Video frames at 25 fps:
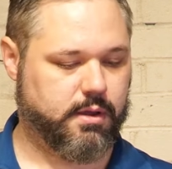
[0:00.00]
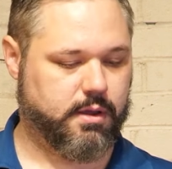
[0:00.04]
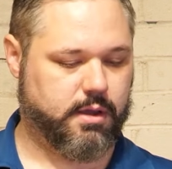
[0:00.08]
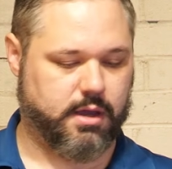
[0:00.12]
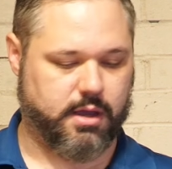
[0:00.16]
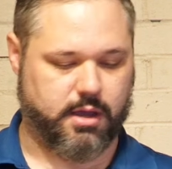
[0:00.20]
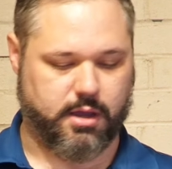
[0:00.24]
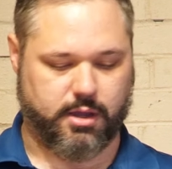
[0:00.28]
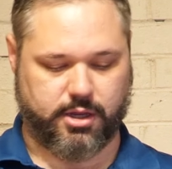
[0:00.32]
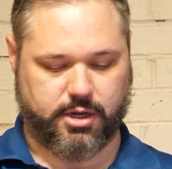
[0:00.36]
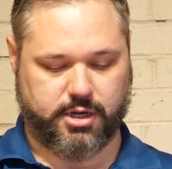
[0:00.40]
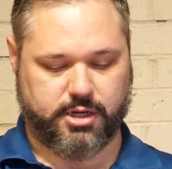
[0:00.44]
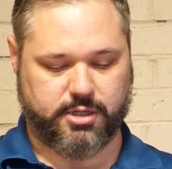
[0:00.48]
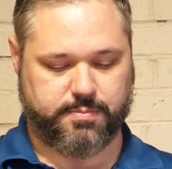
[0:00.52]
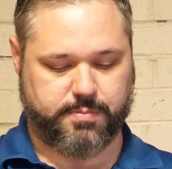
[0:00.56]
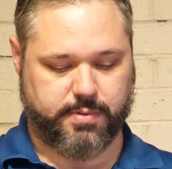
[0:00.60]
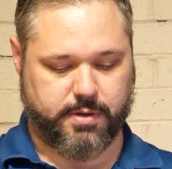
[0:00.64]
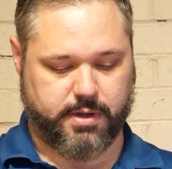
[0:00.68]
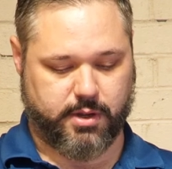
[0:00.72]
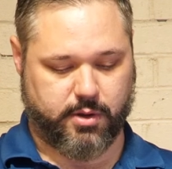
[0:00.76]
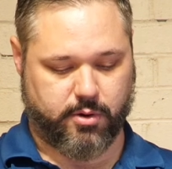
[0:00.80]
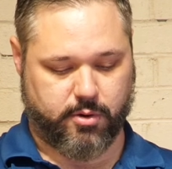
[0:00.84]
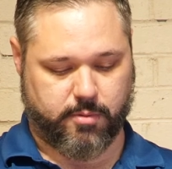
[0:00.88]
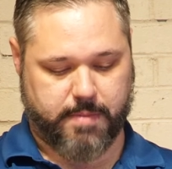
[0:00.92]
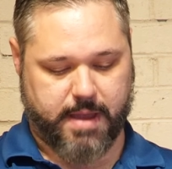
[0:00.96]
You just
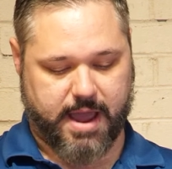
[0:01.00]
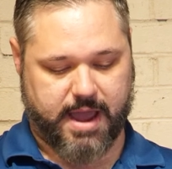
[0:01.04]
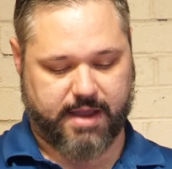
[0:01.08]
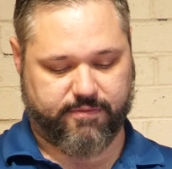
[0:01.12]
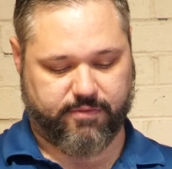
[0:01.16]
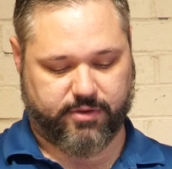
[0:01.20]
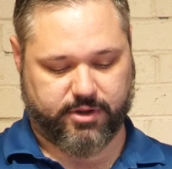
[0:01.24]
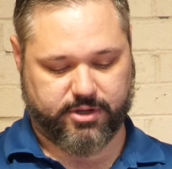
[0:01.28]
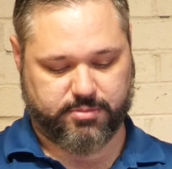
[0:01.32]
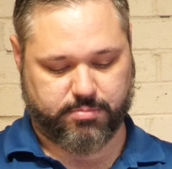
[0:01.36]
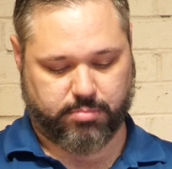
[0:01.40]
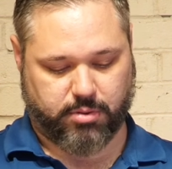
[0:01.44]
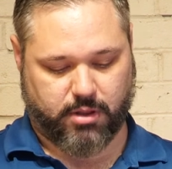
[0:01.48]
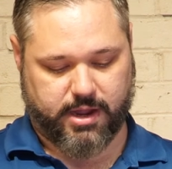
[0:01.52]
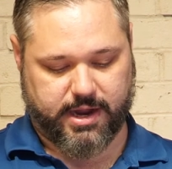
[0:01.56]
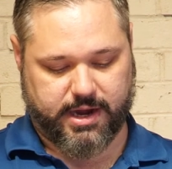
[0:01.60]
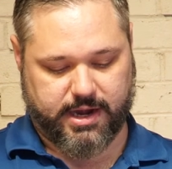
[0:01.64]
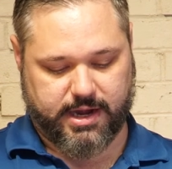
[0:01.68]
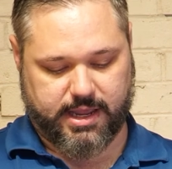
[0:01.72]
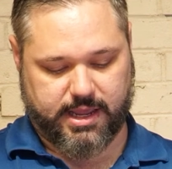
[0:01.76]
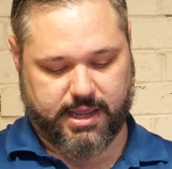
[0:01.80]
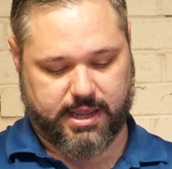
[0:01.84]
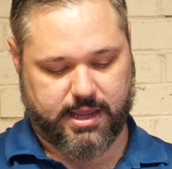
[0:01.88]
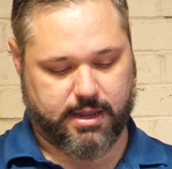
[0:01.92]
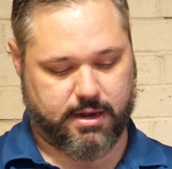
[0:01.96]
put your backflush
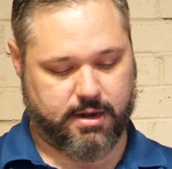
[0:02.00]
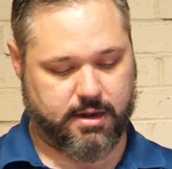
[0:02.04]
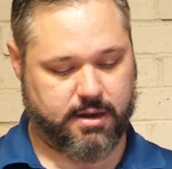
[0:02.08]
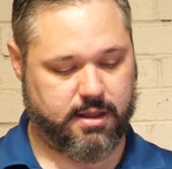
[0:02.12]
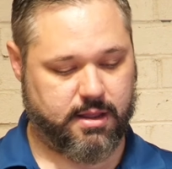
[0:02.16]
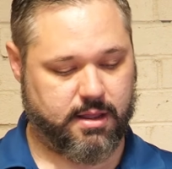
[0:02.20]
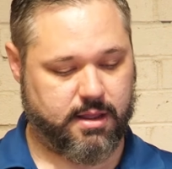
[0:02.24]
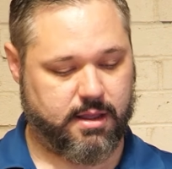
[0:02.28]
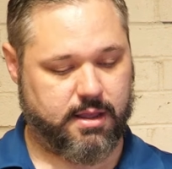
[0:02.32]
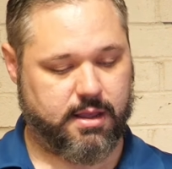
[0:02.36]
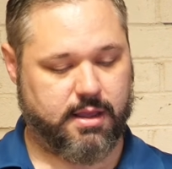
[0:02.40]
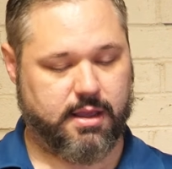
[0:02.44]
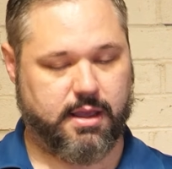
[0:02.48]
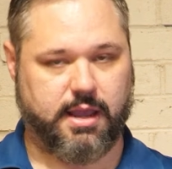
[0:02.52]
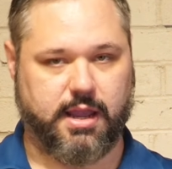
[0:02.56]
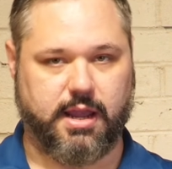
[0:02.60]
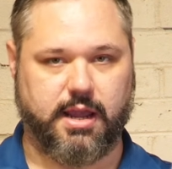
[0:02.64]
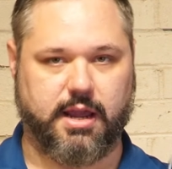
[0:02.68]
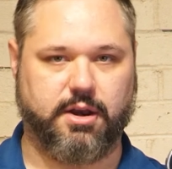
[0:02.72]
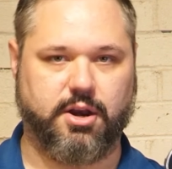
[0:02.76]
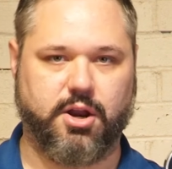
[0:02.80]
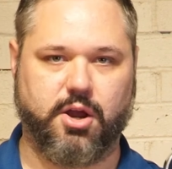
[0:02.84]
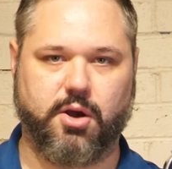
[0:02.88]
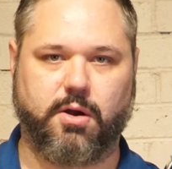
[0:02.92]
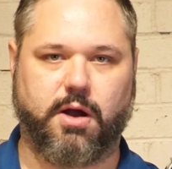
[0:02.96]
blind in,
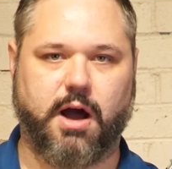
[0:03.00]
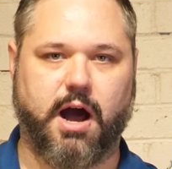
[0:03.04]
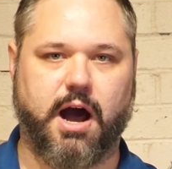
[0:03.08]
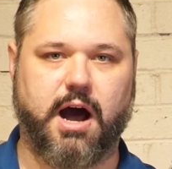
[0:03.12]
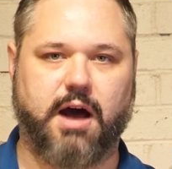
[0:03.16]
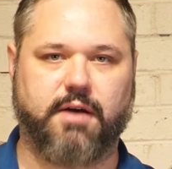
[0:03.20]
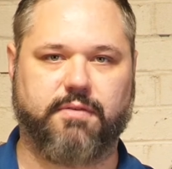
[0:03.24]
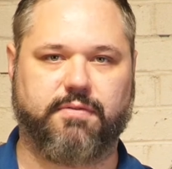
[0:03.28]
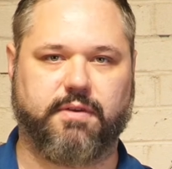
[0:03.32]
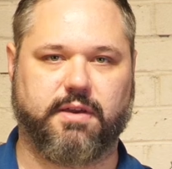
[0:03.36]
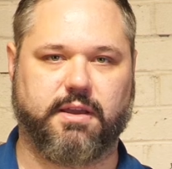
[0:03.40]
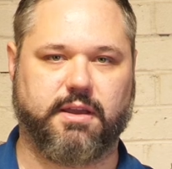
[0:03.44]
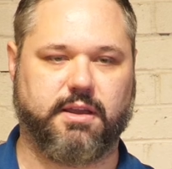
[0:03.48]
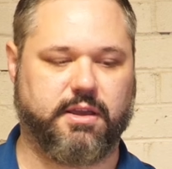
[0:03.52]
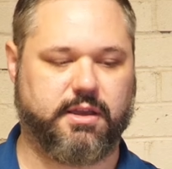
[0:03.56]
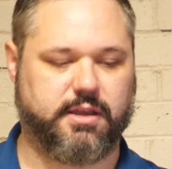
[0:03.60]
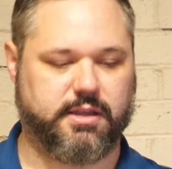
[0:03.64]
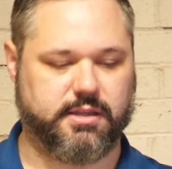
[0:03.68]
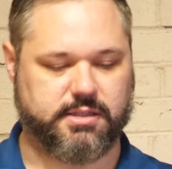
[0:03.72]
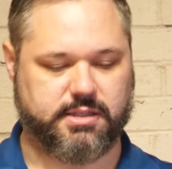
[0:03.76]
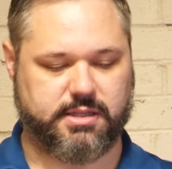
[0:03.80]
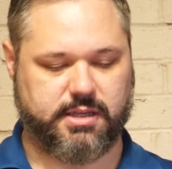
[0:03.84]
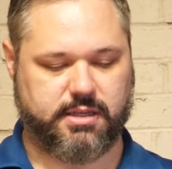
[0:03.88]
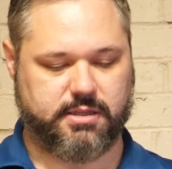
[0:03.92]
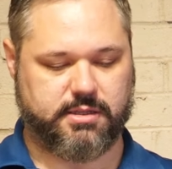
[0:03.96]
and no coffee. And you
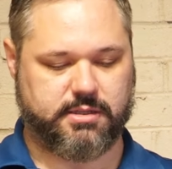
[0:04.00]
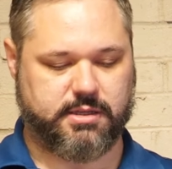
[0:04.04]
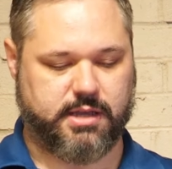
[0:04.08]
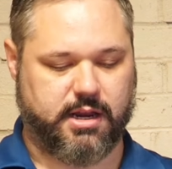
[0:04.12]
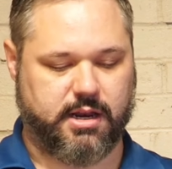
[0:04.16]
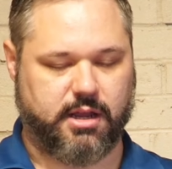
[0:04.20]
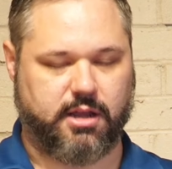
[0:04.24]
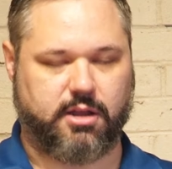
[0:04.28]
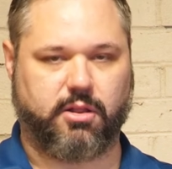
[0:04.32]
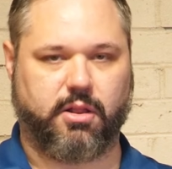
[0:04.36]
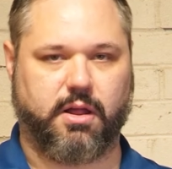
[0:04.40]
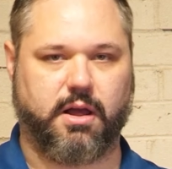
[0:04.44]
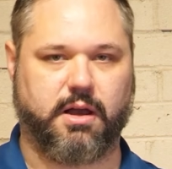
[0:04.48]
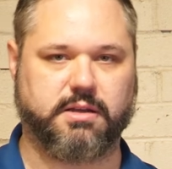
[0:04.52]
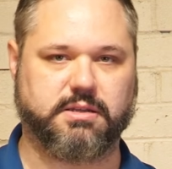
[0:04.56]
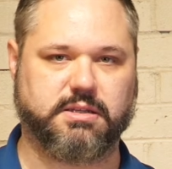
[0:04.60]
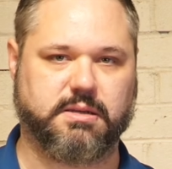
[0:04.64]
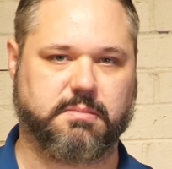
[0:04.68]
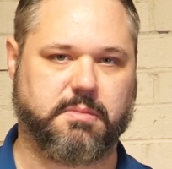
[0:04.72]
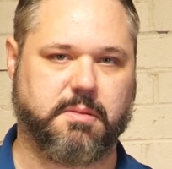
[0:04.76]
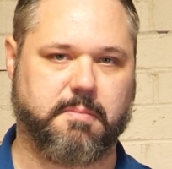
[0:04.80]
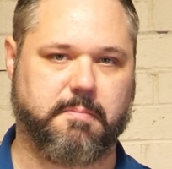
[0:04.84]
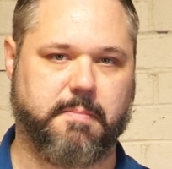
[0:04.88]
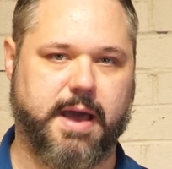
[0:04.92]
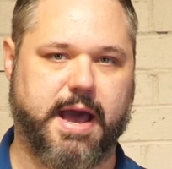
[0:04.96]
can see this kind of clogs
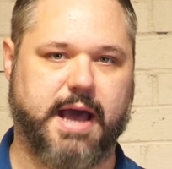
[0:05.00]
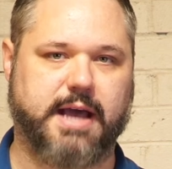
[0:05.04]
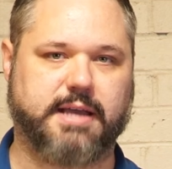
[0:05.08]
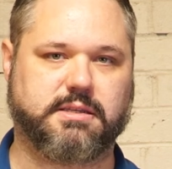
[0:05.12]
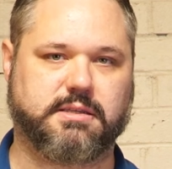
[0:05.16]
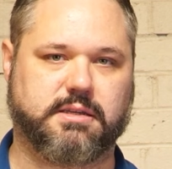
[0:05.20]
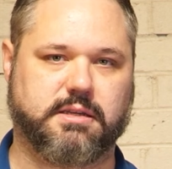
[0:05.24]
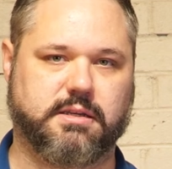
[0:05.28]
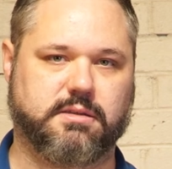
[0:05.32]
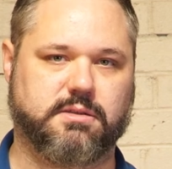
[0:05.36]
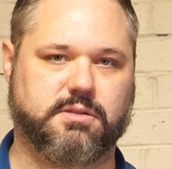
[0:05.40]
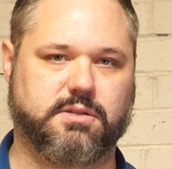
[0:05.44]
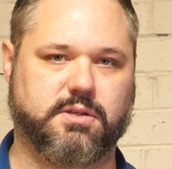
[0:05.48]
up the basket.